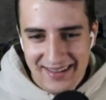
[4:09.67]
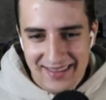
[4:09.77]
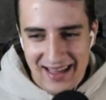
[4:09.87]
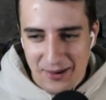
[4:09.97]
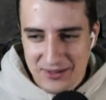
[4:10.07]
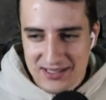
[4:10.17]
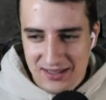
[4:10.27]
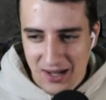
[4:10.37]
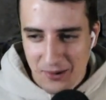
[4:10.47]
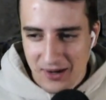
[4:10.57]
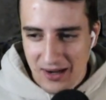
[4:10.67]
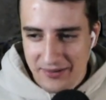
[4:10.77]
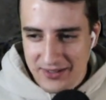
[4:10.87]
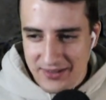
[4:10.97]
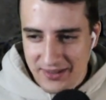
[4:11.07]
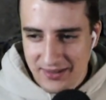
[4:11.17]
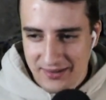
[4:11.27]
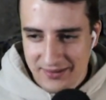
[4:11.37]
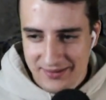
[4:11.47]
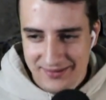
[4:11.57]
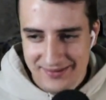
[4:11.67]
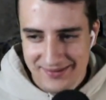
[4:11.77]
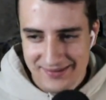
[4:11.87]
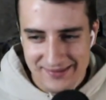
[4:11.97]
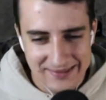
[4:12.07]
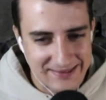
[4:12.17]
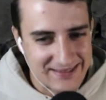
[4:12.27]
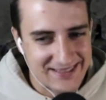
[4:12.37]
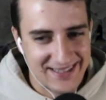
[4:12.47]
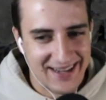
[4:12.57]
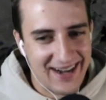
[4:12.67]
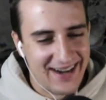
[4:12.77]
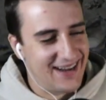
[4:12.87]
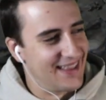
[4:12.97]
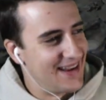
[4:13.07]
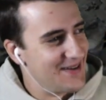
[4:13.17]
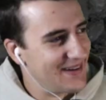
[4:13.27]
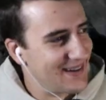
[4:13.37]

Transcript: one's lower, obviously. Ah, there we